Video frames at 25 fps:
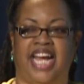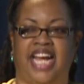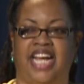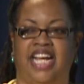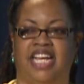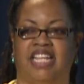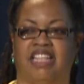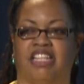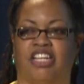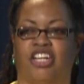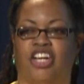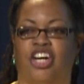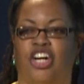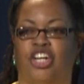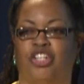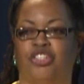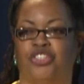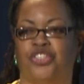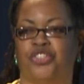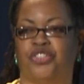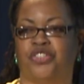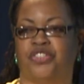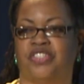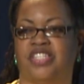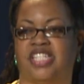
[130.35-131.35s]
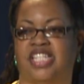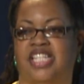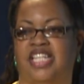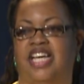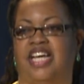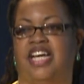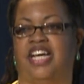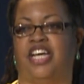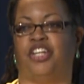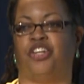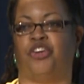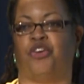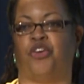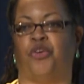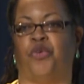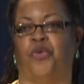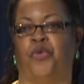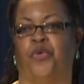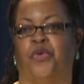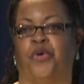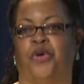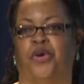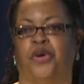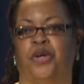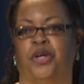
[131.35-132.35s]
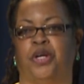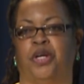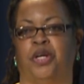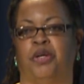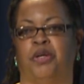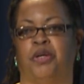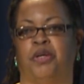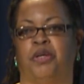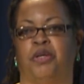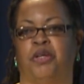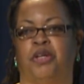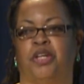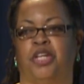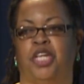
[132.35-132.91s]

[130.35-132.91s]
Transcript: And the cultures that are